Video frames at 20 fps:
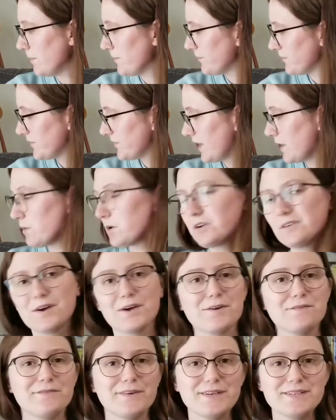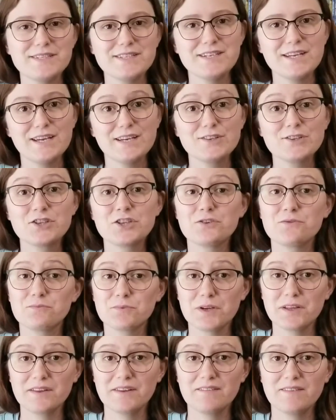They were a lot of fun to knit and she
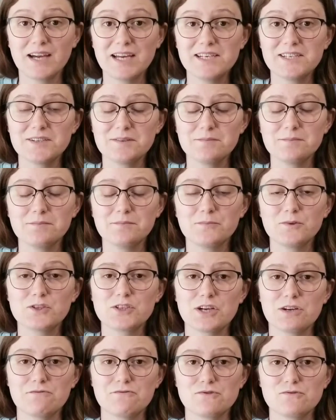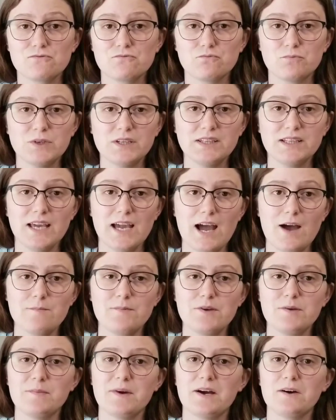really liked them, which I was really happy
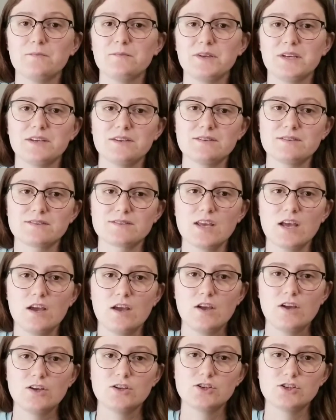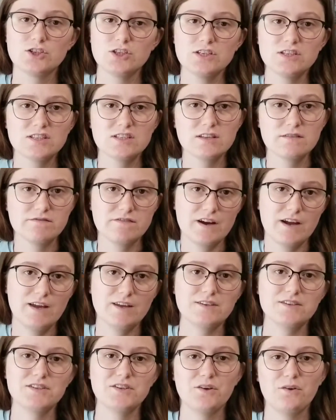about because she's the
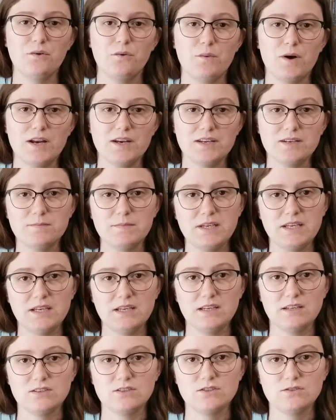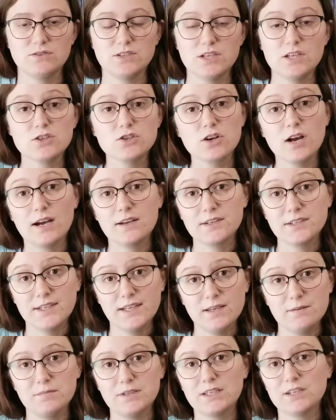friend who wanted me to teach her how to
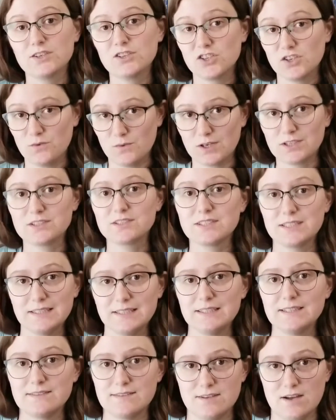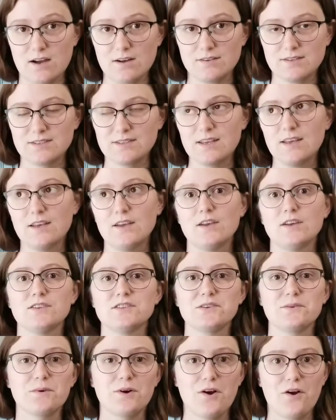knit because she wants to knit socks.
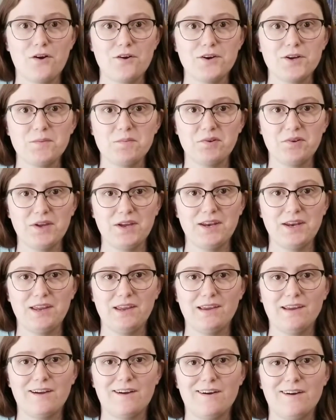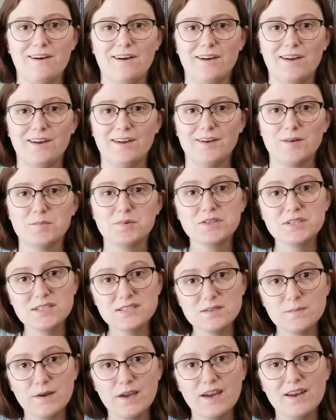So we're already planning on
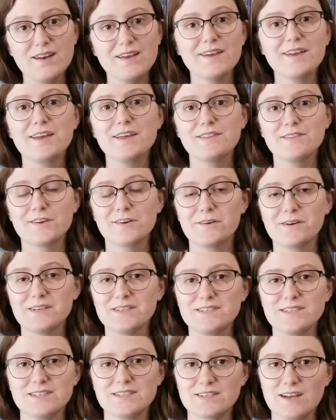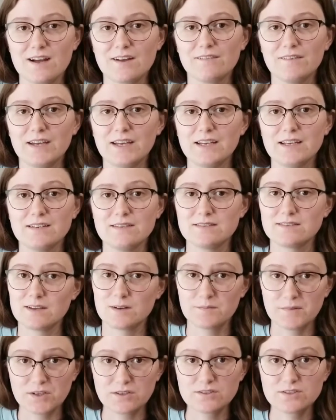participating in the Crazy Sock Ladies
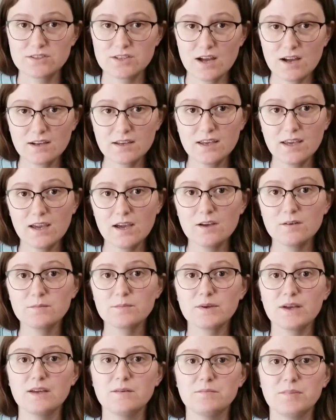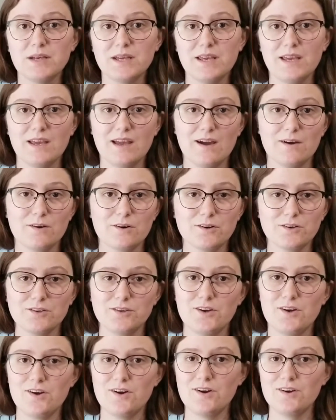Summer Sock Camp and picking out our
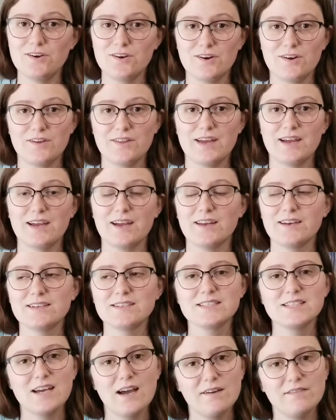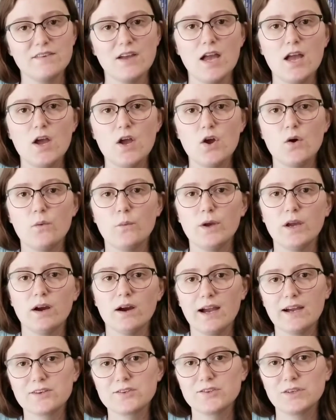yarn and all that kind of stuff. We are
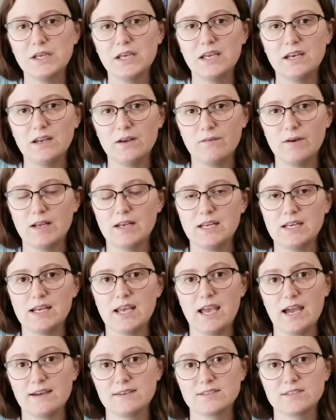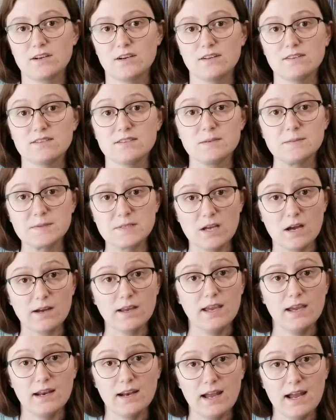actually getting ready to cast on some sock
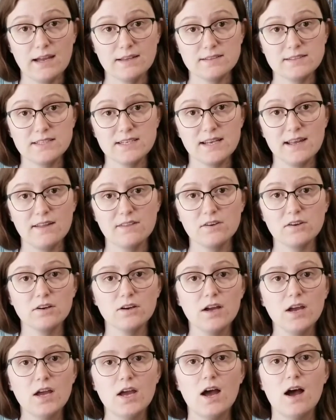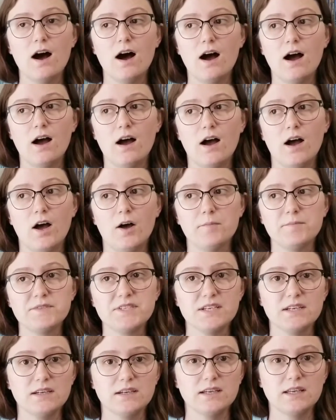head hats together
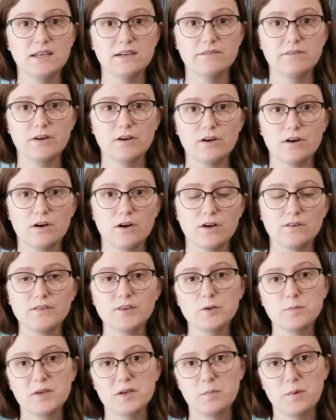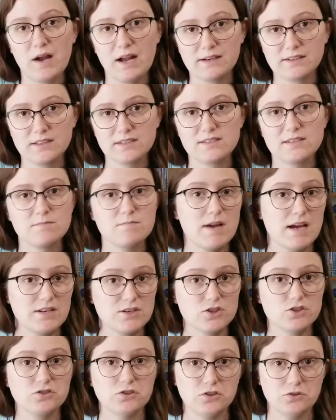to give her a little bit of practice in
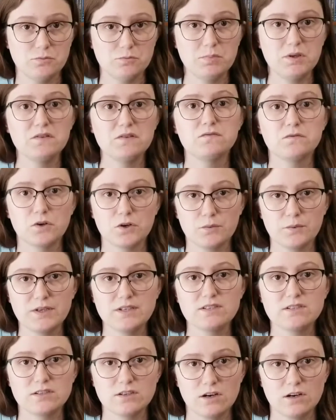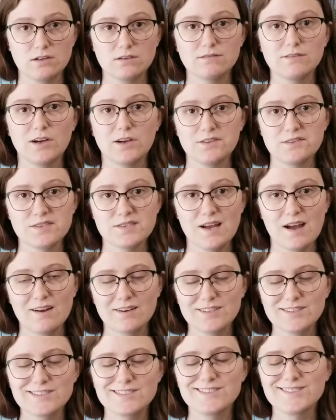magic loop before we start on
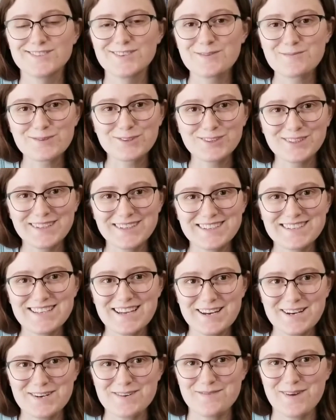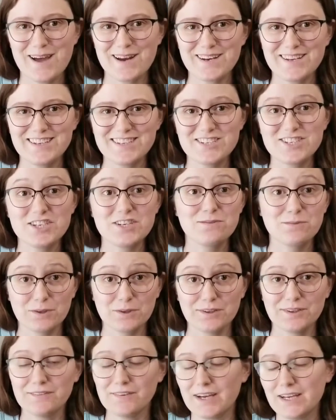socks. So I'm really excited about it and she
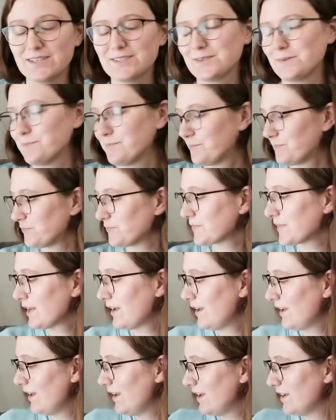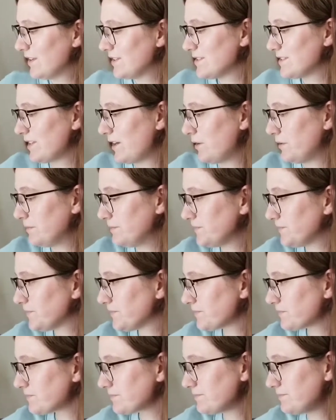really liked them. So,
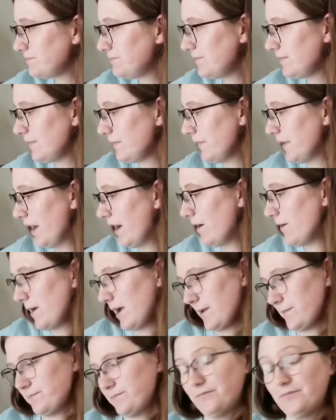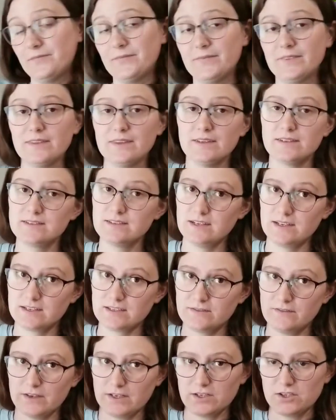okay, this
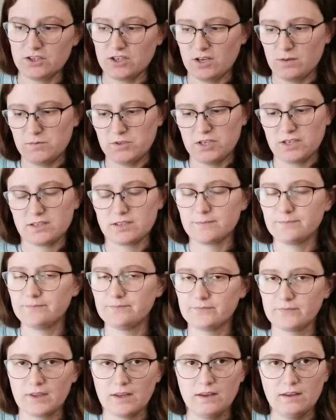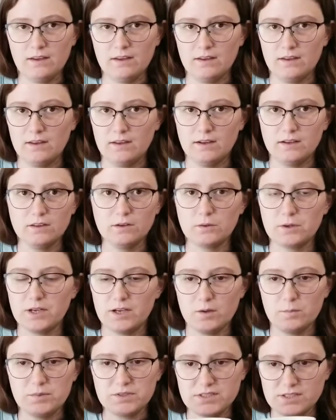next finished object. Lord
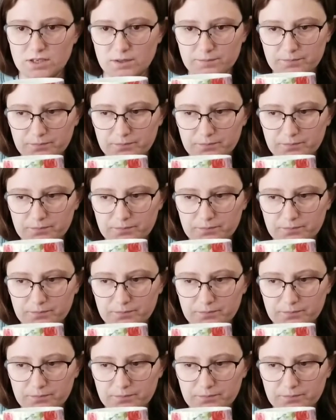help us all.